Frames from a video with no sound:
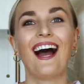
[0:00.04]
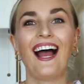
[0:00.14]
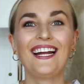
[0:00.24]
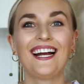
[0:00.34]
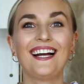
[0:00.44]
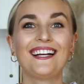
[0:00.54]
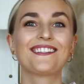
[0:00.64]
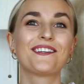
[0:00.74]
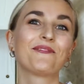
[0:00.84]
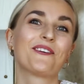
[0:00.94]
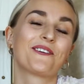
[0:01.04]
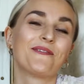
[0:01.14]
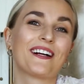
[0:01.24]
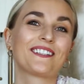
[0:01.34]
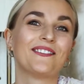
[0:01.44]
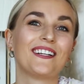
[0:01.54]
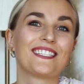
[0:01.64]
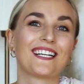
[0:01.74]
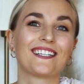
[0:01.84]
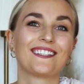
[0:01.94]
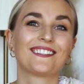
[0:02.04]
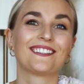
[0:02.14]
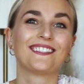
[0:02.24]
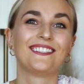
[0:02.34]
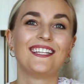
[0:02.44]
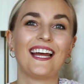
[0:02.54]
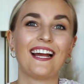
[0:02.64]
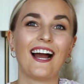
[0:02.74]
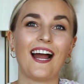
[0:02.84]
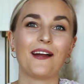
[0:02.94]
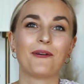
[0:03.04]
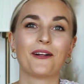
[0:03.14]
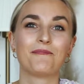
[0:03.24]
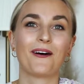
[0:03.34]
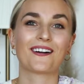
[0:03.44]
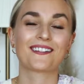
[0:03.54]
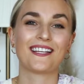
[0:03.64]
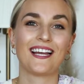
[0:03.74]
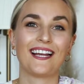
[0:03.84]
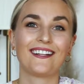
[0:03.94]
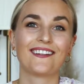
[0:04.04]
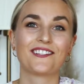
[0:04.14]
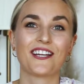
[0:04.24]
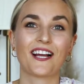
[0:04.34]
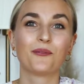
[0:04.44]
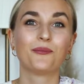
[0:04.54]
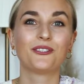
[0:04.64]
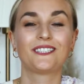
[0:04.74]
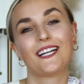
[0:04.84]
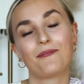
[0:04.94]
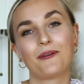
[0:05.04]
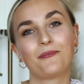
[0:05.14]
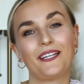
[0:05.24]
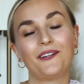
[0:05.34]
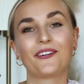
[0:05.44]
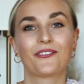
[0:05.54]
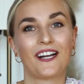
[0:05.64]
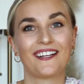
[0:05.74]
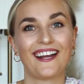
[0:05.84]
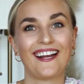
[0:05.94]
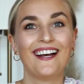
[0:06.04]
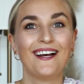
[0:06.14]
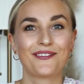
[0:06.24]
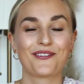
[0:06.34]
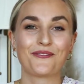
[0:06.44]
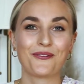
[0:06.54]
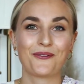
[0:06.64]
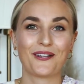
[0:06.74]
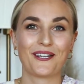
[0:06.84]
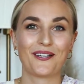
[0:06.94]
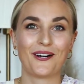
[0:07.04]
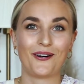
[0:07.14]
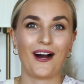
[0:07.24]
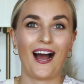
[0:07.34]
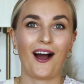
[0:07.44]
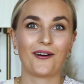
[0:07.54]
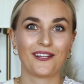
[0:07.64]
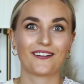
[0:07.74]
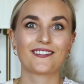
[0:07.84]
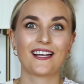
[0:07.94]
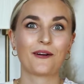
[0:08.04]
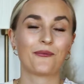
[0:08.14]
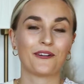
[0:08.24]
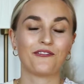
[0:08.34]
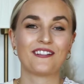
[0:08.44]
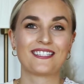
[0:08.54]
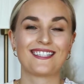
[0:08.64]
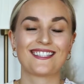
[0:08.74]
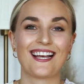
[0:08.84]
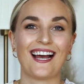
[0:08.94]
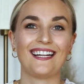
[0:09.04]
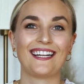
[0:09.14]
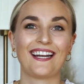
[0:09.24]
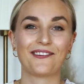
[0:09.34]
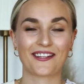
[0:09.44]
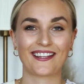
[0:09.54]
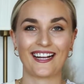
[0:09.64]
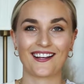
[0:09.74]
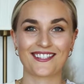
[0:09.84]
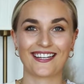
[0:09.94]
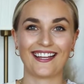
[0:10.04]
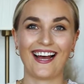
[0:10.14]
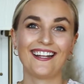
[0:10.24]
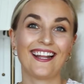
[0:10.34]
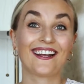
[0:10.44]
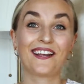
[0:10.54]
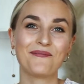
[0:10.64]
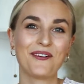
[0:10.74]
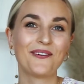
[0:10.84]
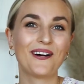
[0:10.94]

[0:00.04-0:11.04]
Hi guys and welcome back to my channel. So today I'm unboxing the Jacquemus Le Bambino Grande. So if you want to know how it looks like, what fits inside and everything else like that, thank you for